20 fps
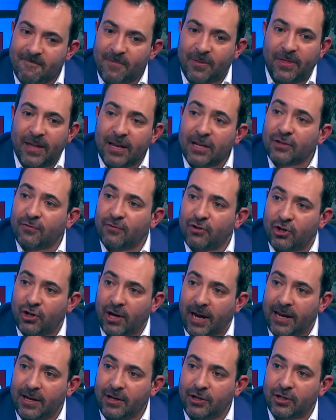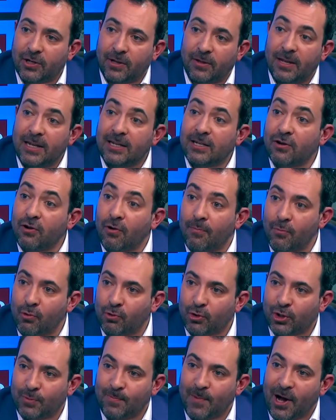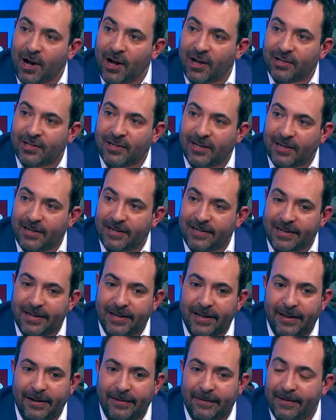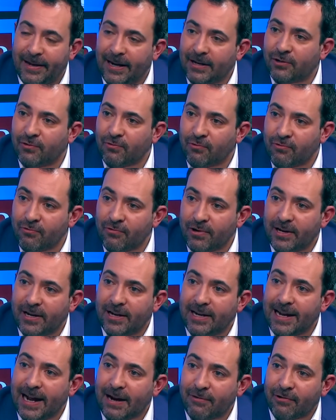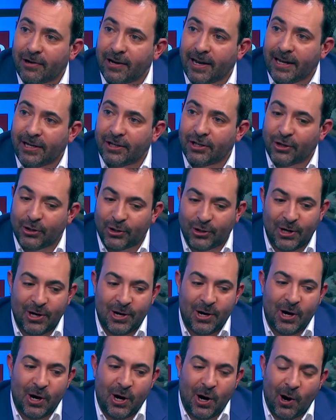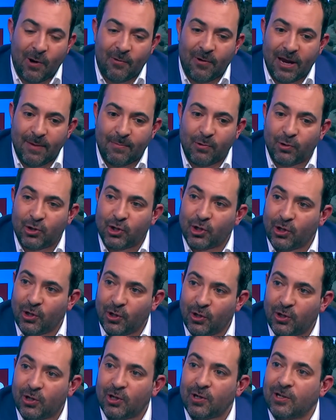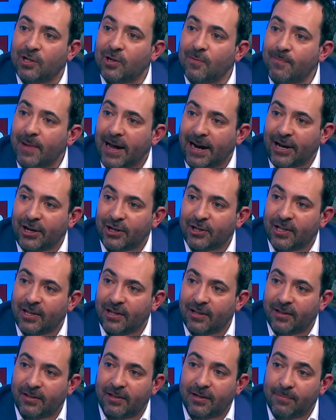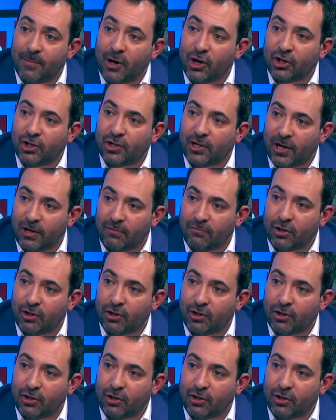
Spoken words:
things have changed, things have got more smart, and National Grid and the aggregators are able to manage the demand-side